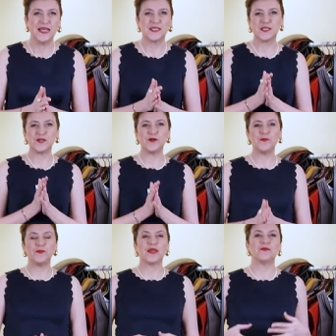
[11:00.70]

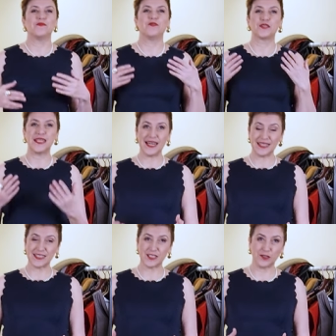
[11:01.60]
So for
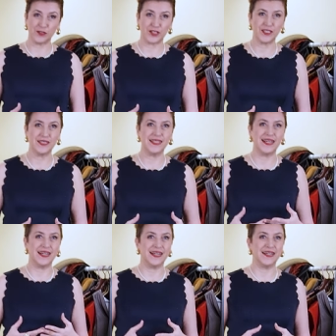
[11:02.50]
that excursion,
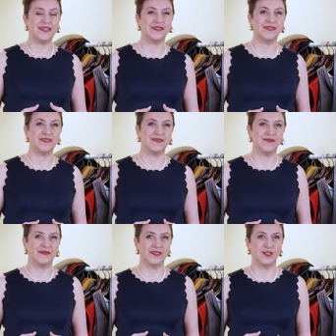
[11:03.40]
uh,
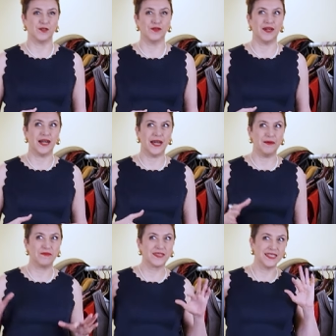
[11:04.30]
you know,
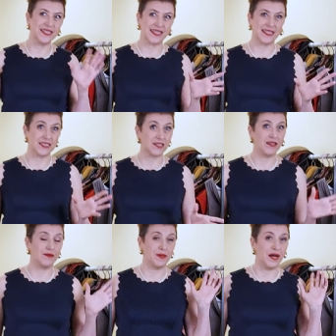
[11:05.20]
I'm thinking it's
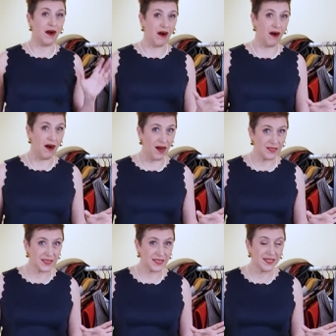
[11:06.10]
gonna be
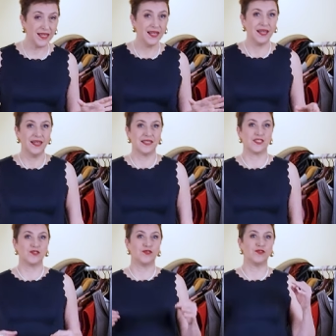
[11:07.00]
hot.
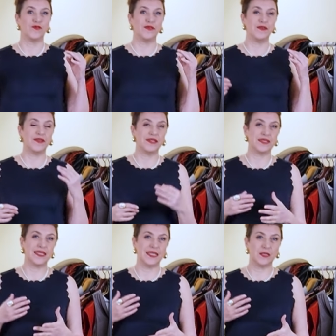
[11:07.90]
So we will
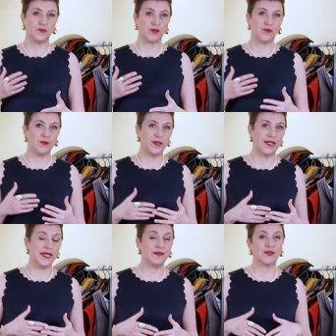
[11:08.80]
need
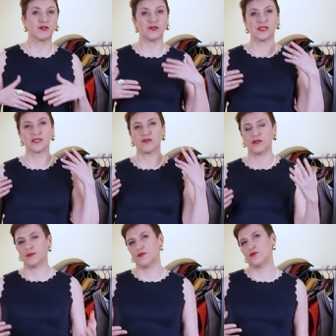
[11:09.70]
probably, and because it's
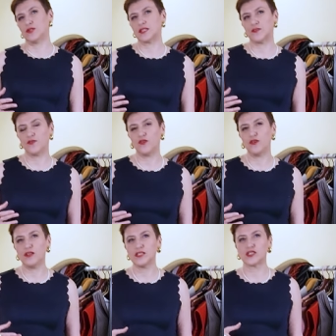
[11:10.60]
gonna be
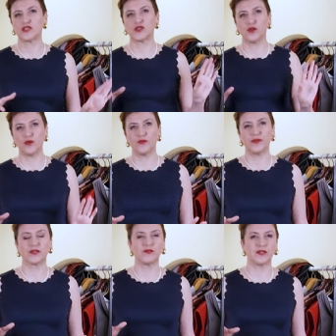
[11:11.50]
waterfalls, so
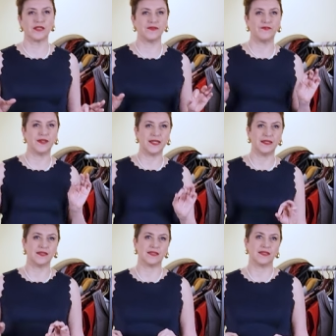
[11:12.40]
we're gonna
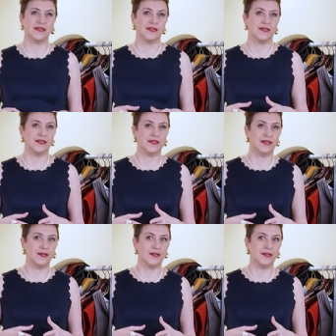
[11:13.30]
wear uh,